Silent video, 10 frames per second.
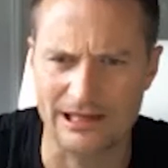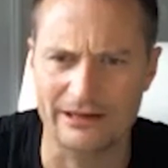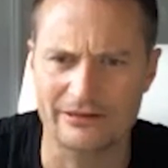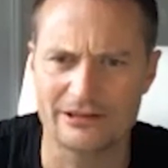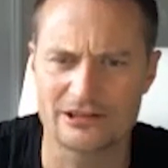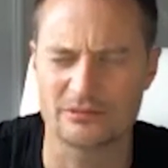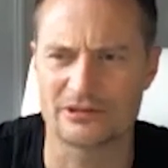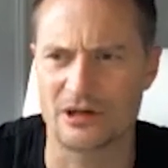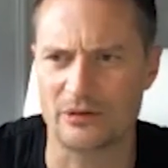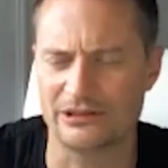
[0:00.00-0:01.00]
at, so we'll
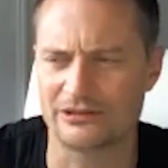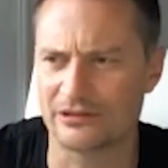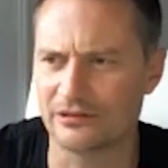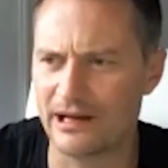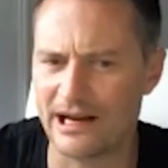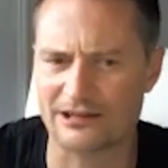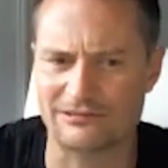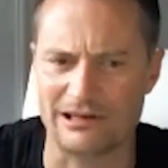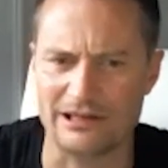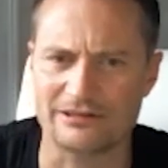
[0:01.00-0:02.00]
go into
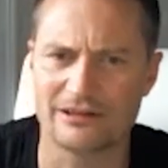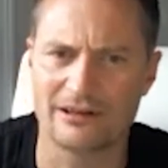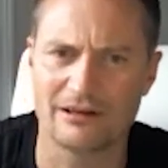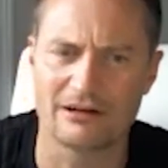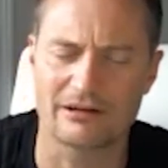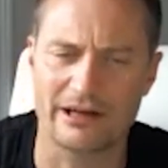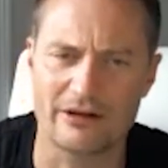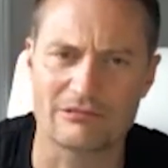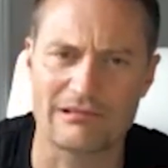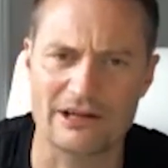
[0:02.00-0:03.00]
x-rays, okay,
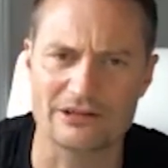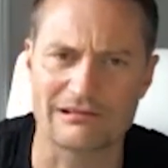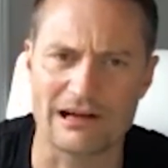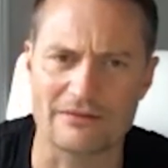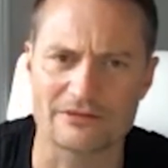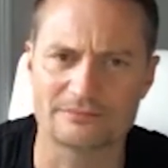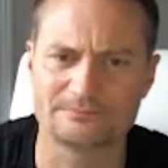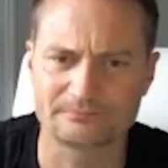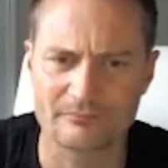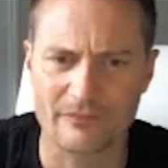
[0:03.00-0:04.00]
or radiographs.
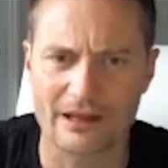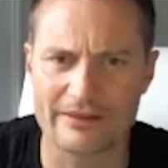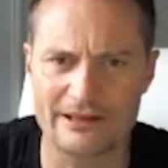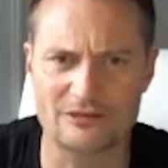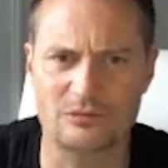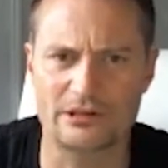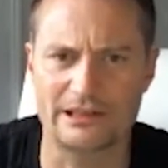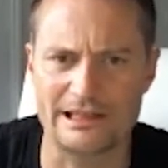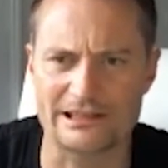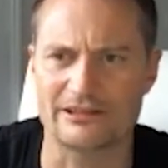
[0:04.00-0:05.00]
This one
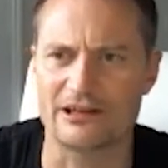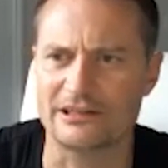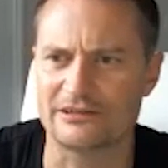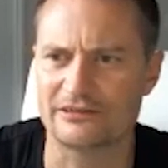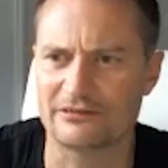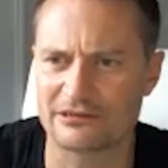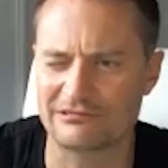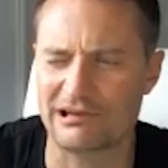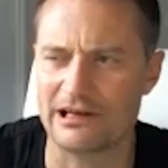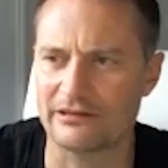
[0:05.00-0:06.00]
is a nice,
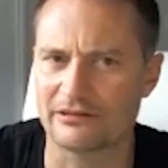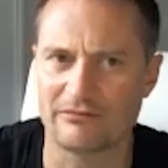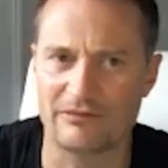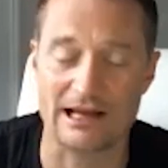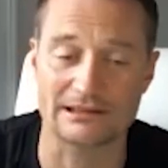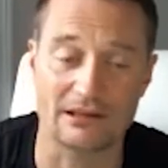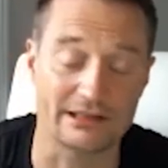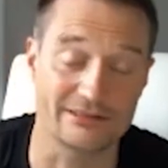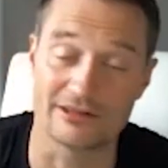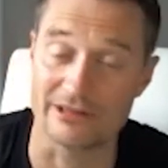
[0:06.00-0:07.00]
straight, flat line.
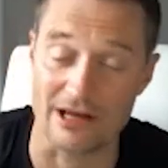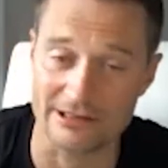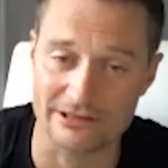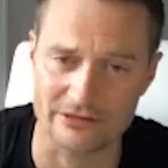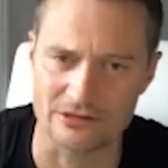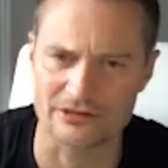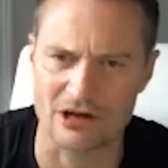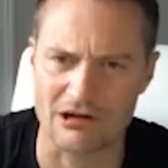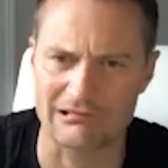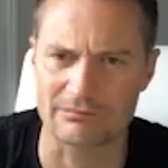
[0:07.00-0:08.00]
It's not nice at all. It's
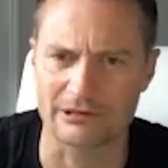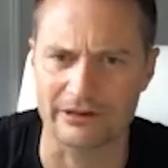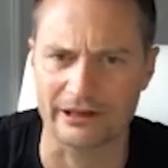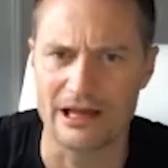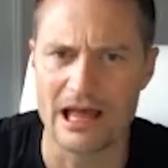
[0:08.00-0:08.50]
a horrible thing.